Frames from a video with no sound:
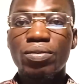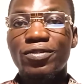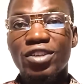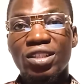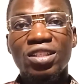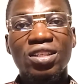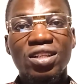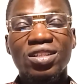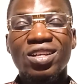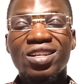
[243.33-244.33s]
for 3
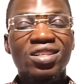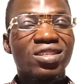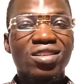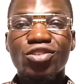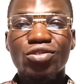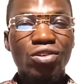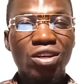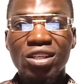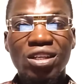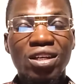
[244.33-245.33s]
days. It's a
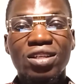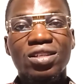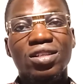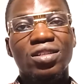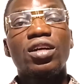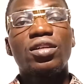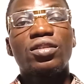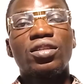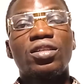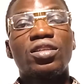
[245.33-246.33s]
strong cleansing.
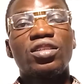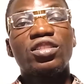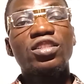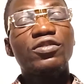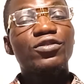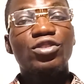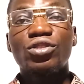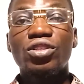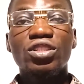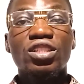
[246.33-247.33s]
If you
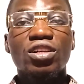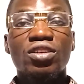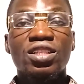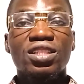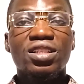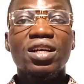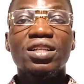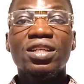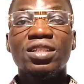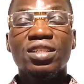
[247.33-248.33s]
don't understand
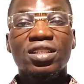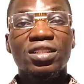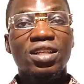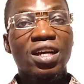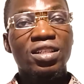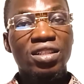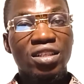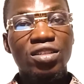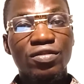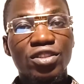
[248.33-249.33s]
anything regarding
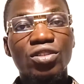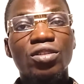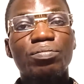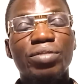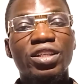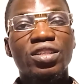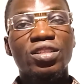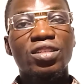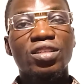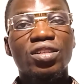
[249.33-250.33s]
this video,
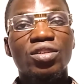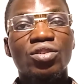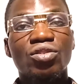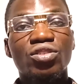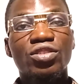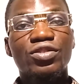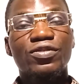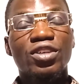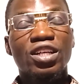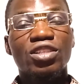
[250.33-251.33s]
please don't
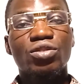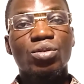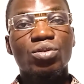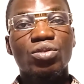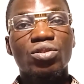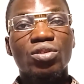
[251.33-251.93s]
forget to